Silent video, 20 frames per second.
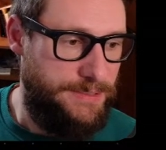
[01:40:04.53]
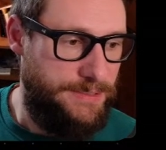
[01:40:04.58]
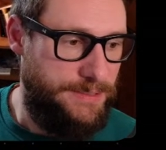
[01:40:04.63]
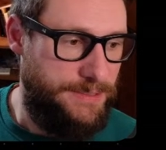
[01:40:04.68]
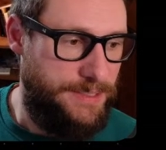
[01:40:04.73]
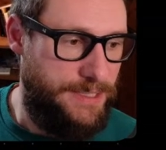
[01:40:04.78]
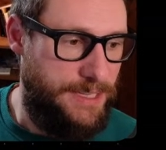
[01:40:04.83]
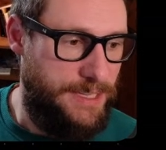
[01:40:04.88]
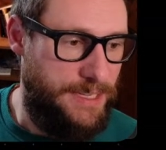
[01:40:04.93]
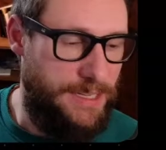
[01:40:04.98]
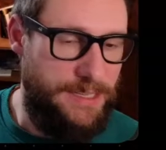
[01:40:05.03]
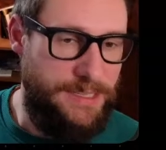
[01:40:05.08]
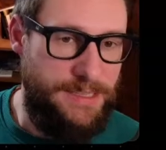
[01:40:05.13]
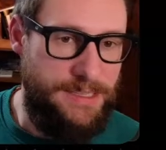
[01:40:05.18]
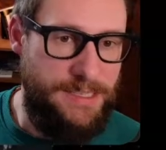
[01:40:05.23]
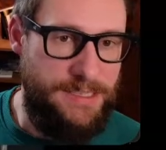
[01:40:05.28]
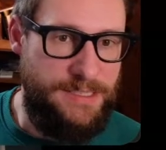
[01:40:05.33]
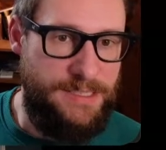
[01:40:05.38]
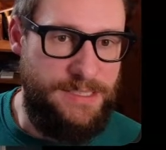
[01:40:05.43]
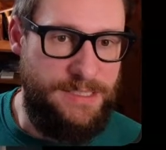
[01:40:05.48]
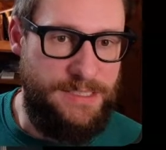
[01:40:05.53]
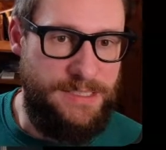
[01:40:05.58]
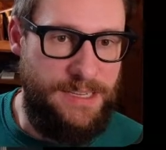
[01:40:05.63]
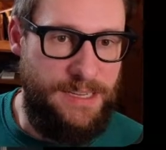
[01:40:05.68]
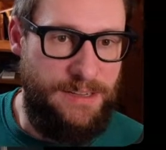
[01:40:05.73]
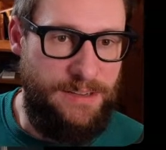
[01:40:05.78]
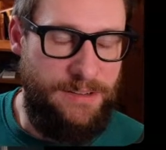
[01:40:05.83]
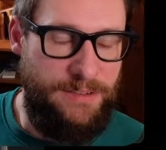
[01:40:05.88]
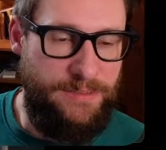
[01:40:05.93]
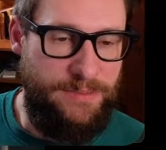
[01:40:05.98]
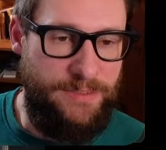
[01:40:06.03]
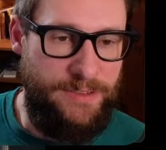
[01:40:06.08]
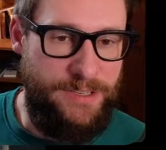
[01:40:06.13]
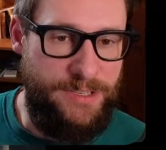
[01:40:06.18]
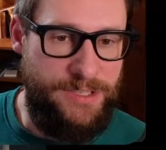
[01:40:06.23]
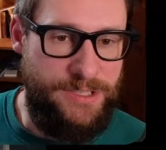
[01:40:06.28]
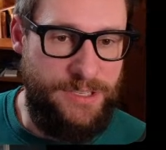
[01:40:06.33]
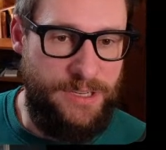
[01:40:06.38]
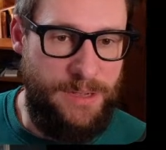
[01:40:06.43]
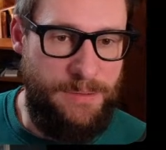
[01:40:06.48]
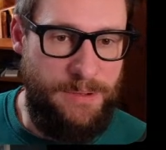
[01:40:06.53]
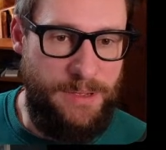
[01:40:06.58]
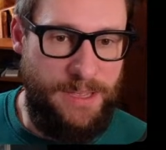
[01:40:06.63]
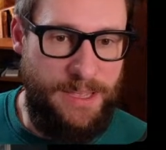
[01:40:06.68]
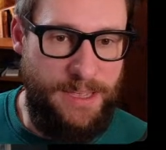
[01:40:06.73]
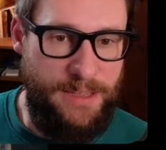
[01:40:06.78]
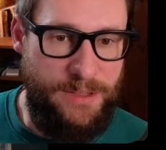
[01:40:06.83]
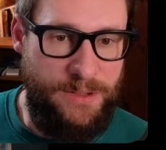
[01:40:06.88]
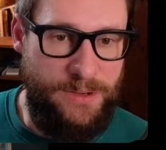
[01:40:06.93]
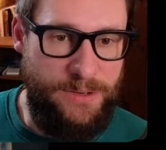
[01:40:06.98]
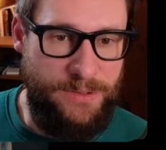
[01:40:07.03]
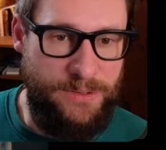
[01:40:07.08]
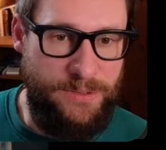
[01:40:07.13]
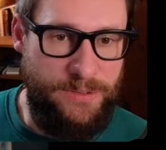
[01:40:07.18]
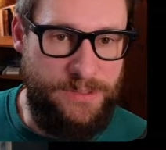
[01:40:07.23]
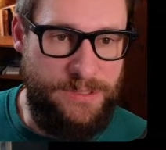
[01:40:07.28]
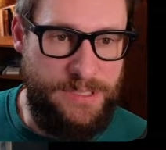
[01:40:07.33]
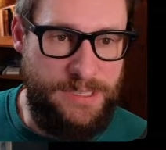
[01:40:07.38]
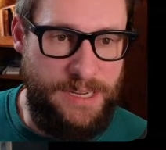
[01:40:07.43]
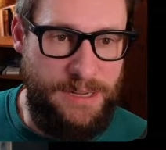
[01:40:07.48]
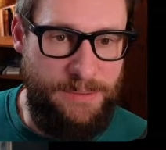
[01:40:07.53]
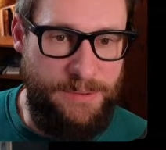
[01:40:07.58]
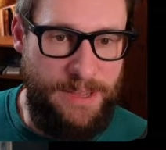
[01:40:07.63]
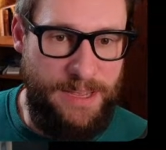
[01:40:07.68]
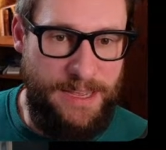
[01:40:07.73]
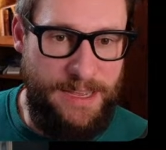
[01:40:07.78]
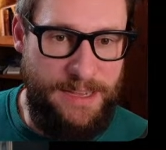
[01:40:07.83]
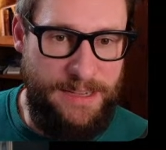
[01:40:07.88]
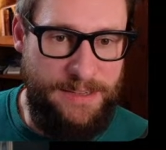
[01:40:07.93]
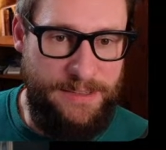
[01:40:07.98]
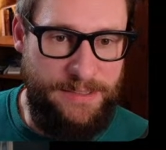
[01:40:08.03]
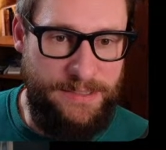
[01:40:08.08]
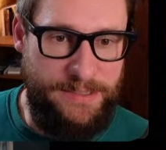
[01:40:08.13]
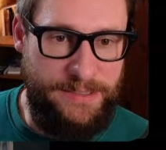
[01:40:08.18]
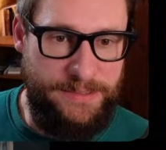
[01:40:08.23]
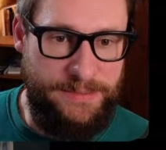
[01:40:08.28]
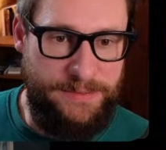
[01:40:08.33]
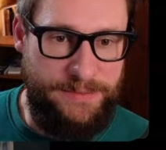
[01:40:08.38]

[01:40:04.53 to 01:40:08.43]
Okay, this is now finishing up. Okay, cool. So now we have